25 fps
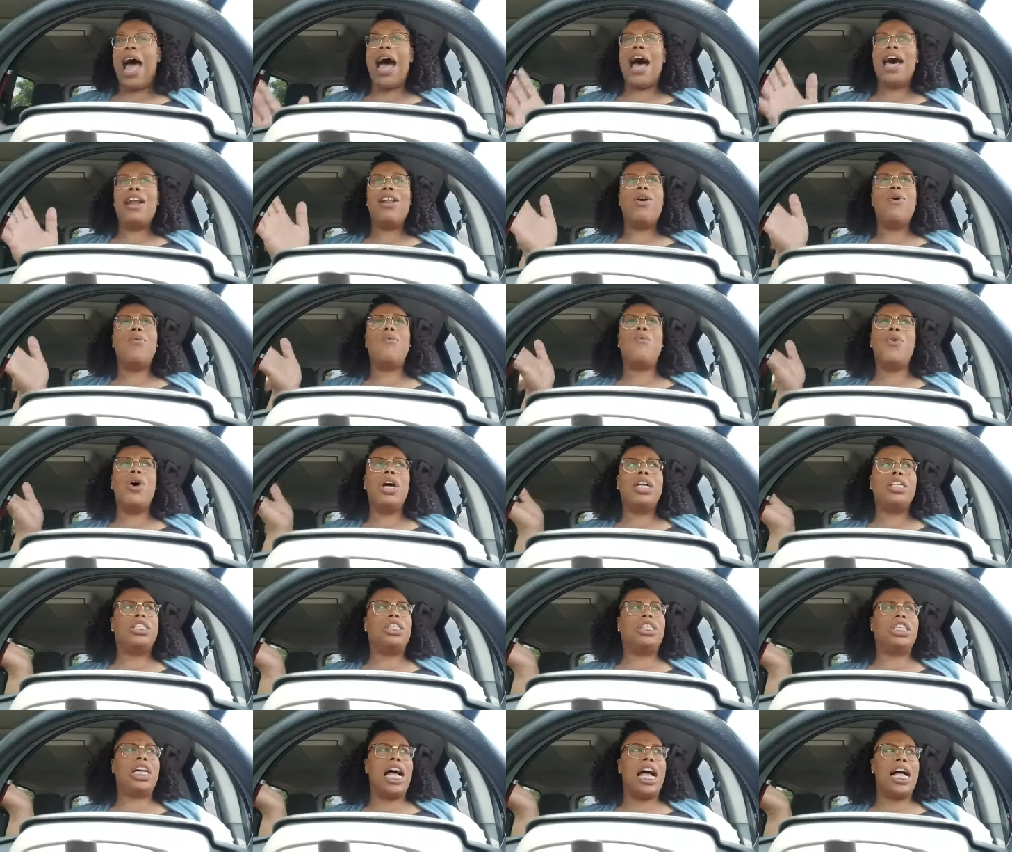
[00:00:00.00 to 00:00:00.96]
I don't
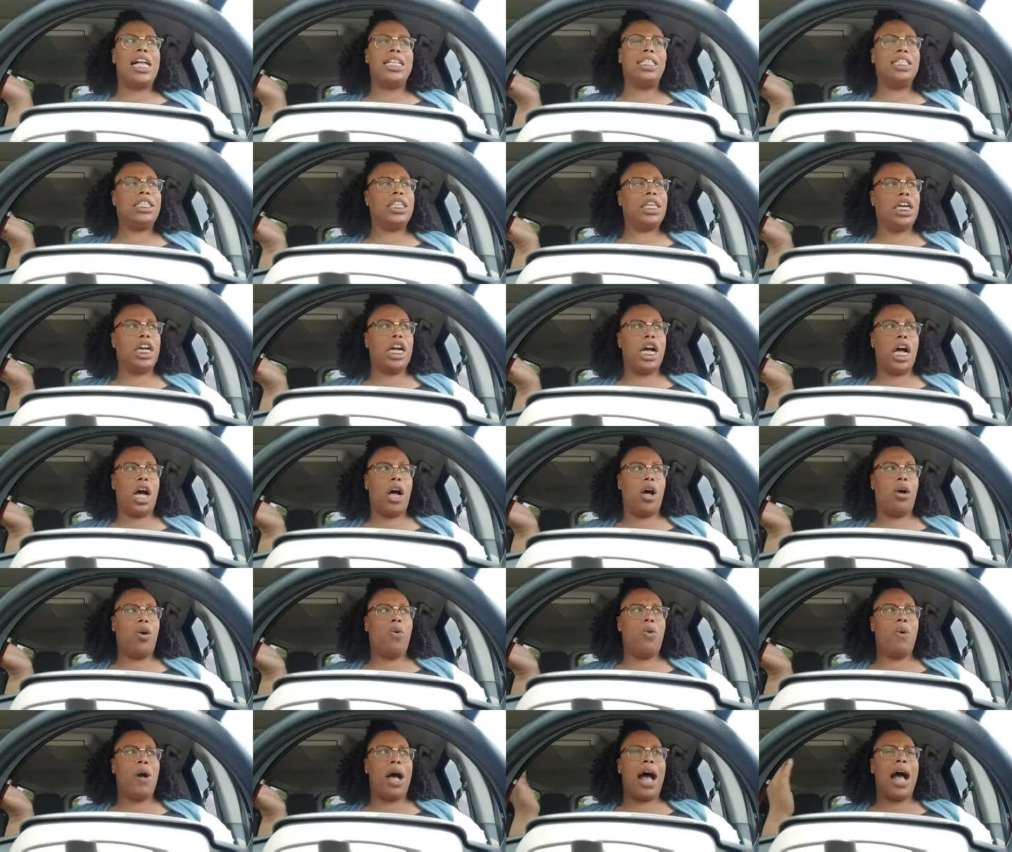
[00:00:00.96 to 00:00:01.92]
want John to
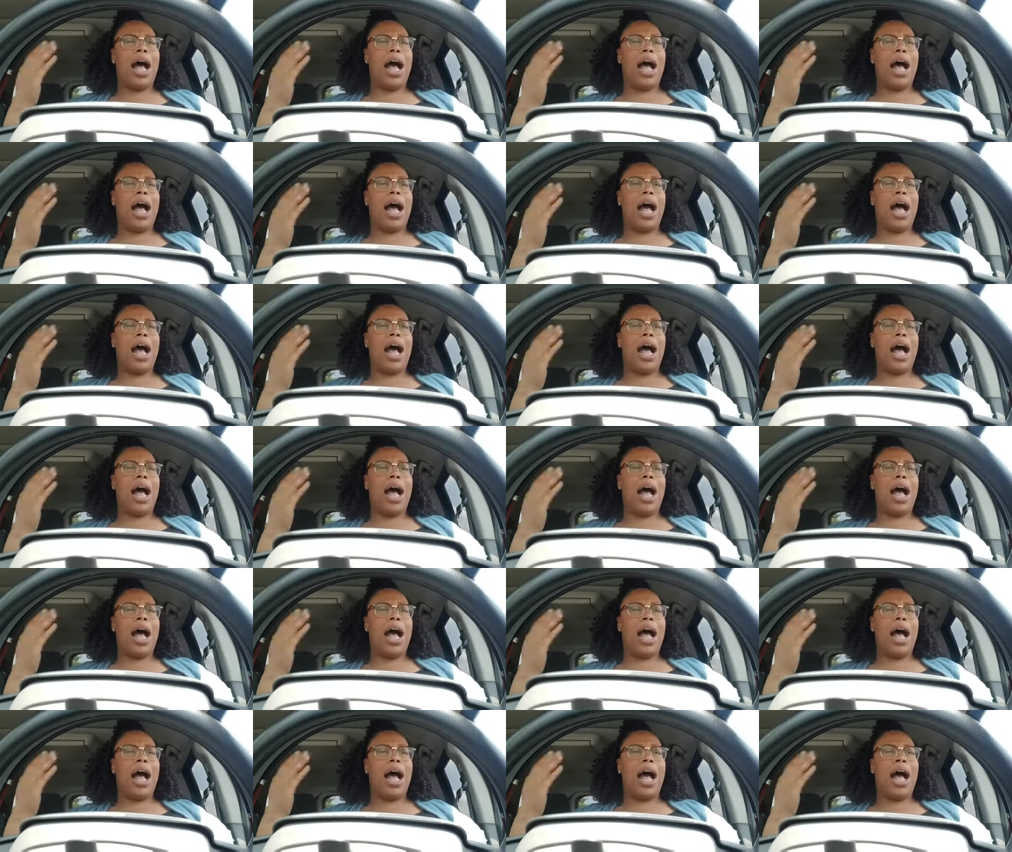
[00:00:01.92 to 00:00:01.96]
go.